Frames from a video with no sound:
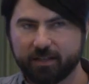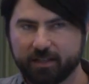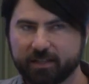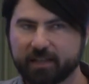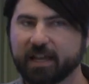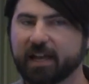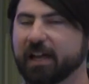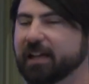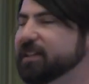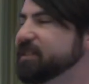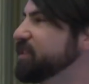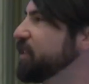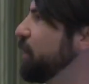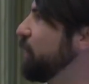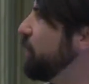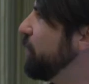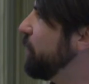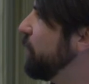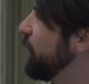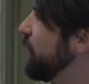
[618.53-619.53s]
Yeah.
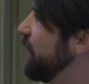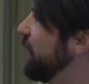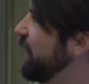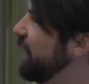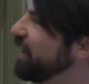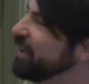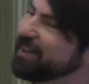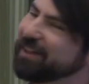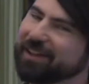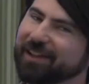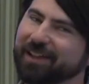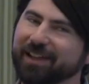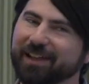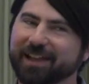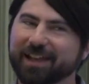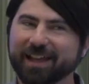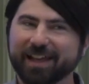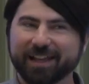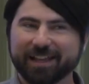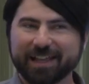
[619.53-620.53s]
So uh,
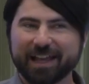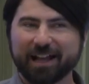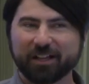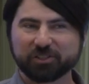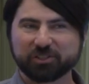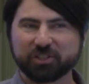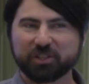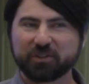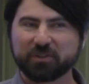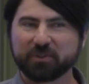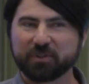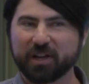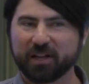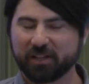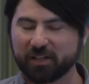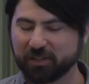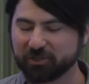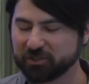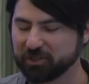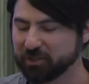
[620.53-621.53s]
yeah, I'll show you,
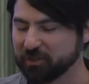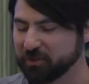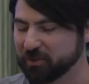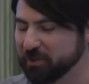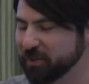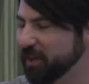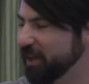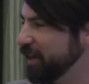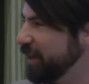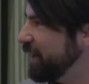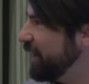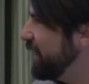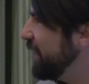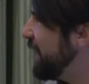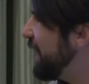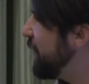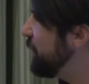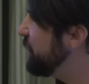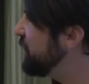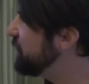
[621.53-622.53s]
I'll show you the, uh,
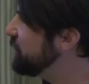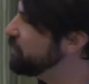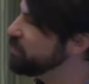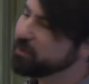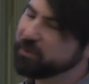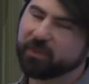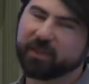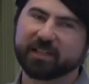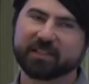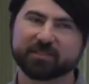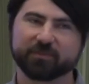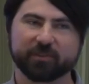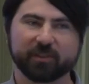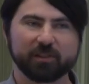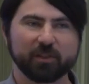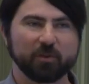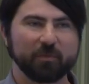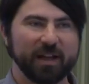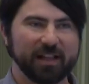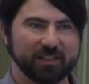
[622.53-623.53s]
how we do things for the
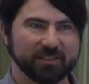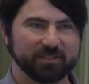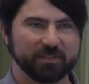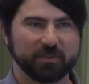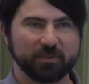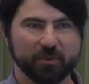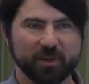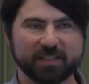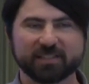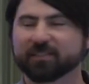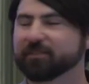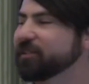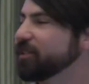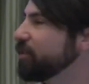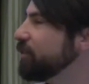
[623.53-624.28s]
load balancer and the rest of the